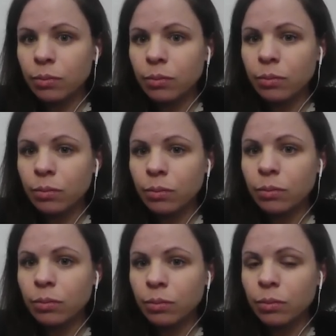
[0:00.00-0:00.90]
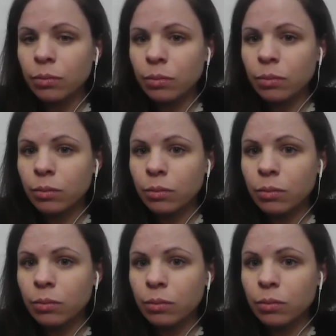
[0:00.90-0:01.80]

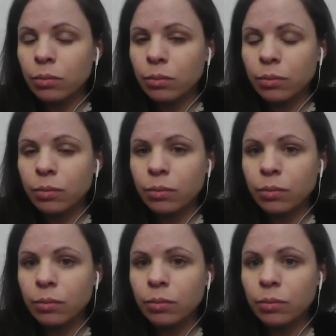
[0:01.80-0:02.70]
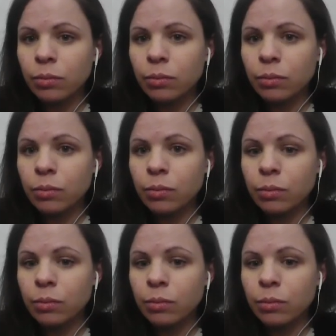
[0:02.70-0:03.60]

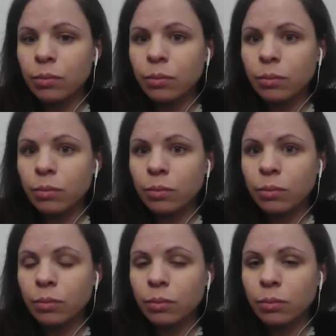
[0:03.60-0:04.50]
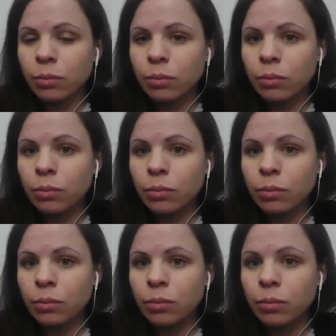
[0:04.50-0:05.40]
No words are spoken by the person on screen.